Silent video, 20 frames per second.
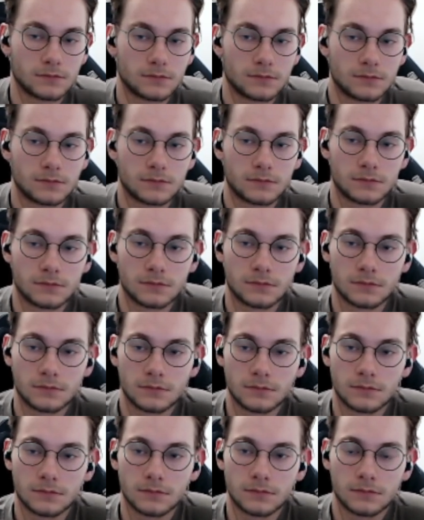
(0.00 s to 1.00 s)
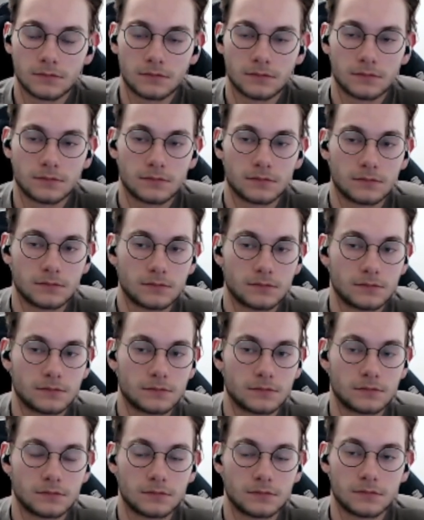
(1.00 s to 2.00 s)

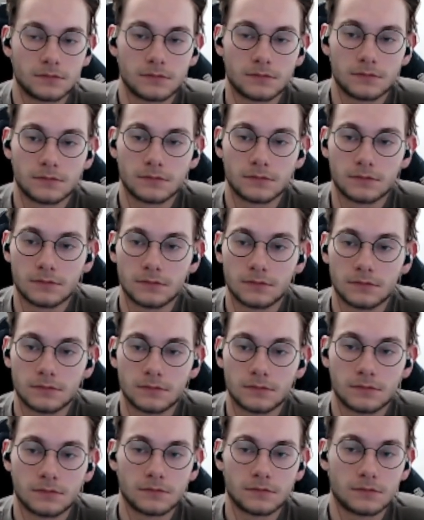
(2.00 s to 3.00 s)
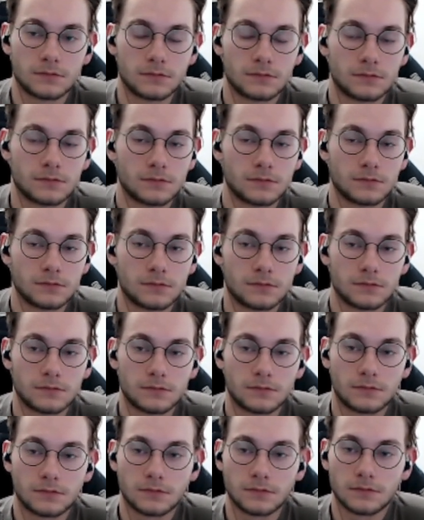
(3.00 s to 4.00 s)

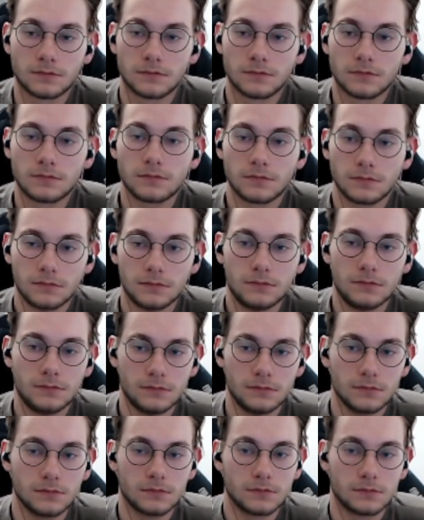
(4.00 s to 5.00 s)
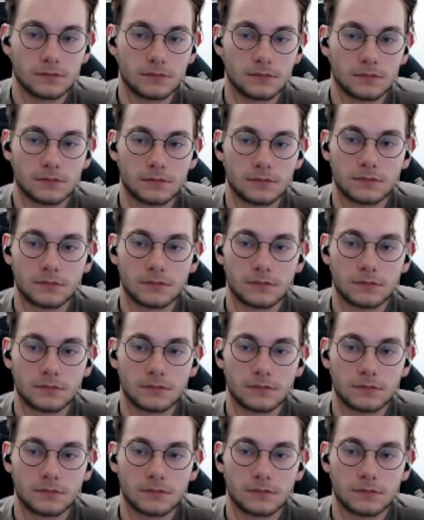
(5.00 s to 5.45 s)
[no speech]